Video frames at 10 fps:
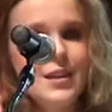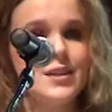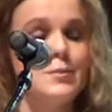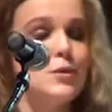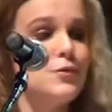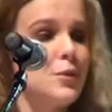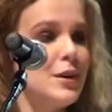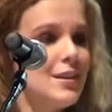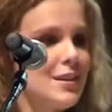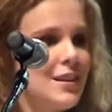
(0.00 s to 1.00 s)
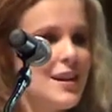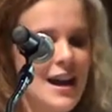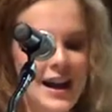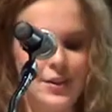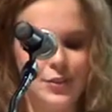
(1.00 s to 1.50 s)
Number 4,
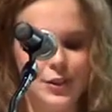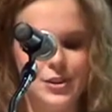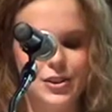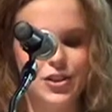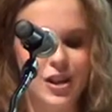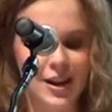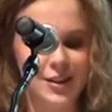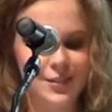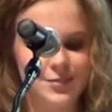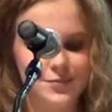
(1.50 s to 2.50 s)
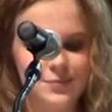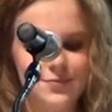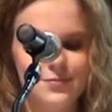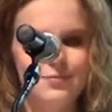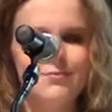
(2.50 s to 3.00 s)
I have learned to share.
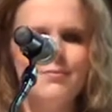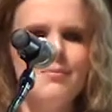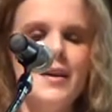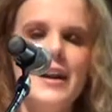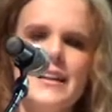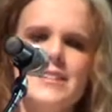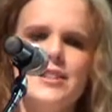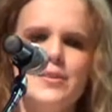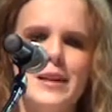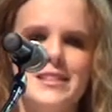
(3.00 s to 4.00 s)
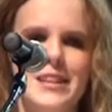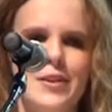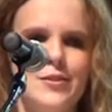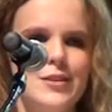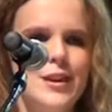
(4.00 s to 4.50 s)
I consider
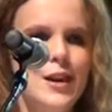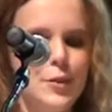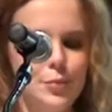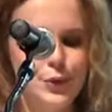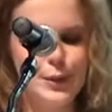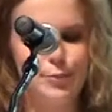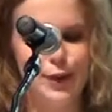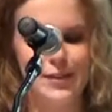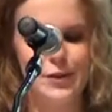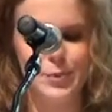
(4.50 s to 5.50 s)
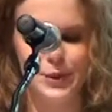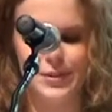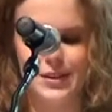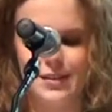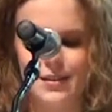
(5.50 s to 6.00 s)
myself a pretty private
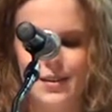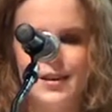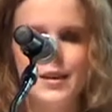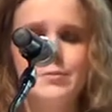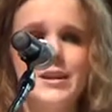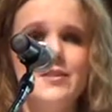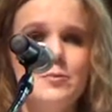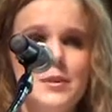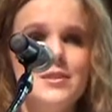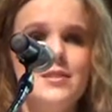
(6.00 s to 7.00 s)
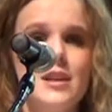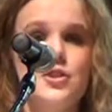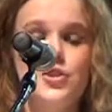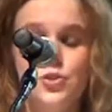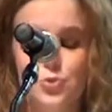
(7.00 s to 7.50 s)
person, but I've built such
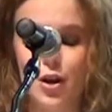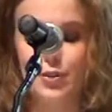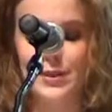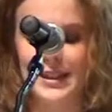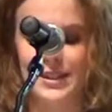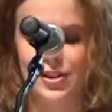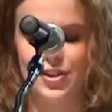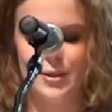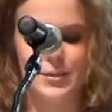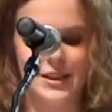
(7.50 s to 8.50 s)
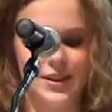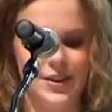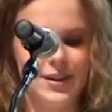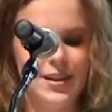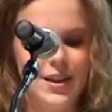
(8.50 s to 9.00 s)
strong relationships here
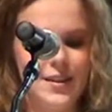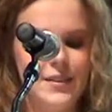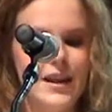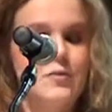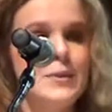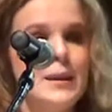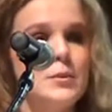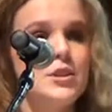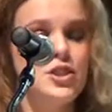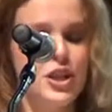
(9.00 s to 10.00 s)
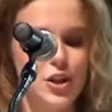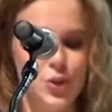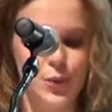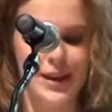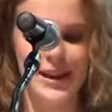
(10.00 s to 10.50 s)
that I've been able to share
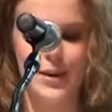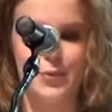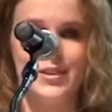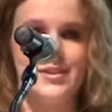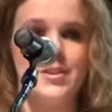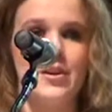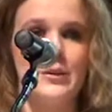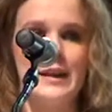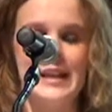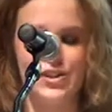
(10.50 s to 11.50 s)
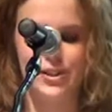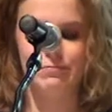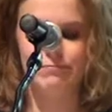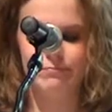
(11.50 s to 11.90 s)
who I am with this congregation.